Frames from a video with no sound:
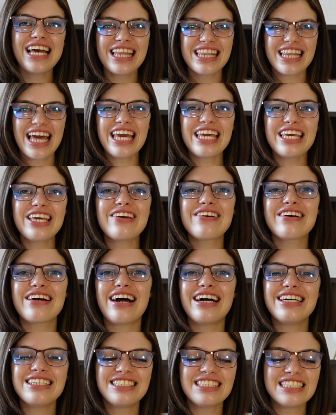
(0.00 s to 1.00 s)
Thank you
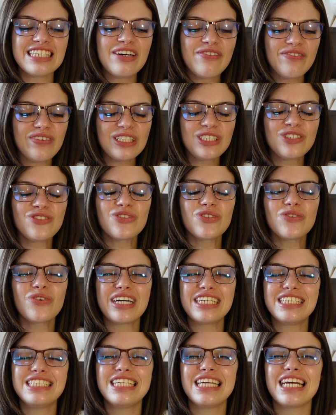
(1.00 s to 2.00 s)
guys so much for
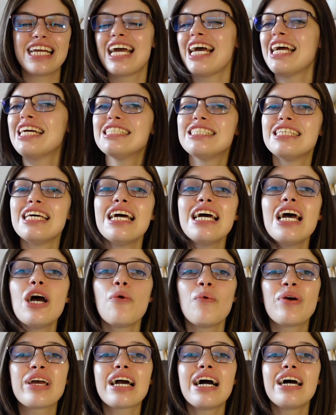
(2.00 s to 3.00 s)
watching, and
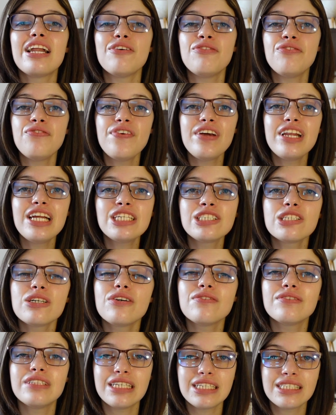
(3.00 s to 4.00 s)
we're gonna finish
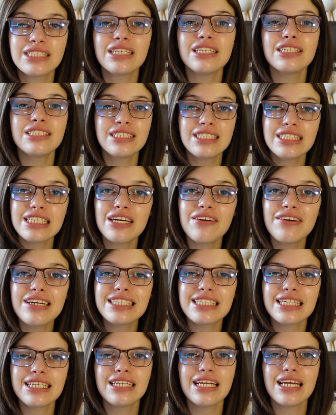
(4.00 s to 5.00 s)
off this
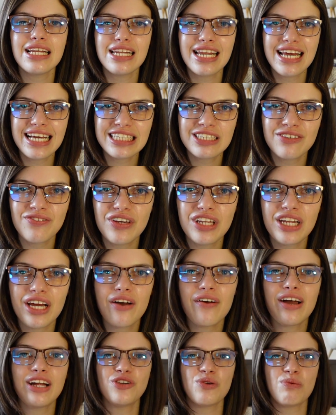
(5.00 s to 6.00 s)
series in the next video.
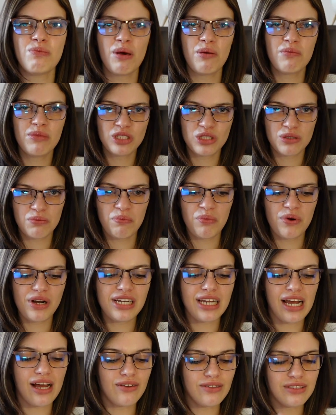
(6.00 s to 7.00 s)
And remember to
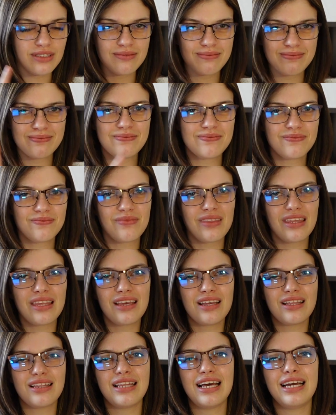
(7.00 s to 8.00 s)
print out
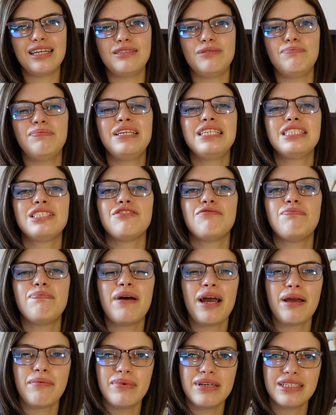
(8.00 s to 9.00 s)
that piece of
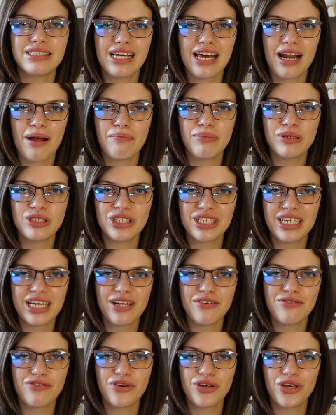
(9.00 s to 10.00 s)
papers that I put
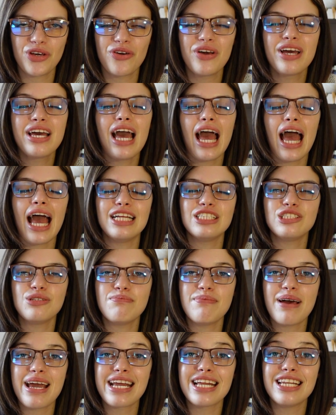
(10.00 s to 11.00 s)
together for you and to
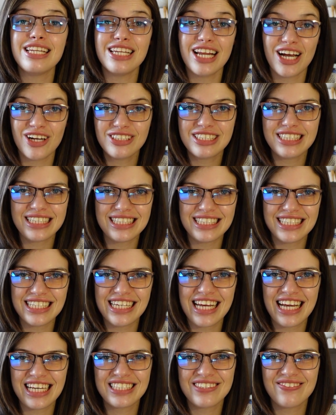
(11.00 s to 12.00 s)
make notes in the
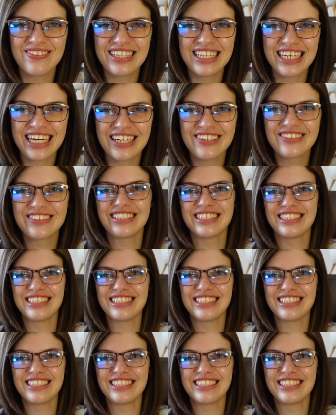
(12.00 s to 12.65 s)
next video.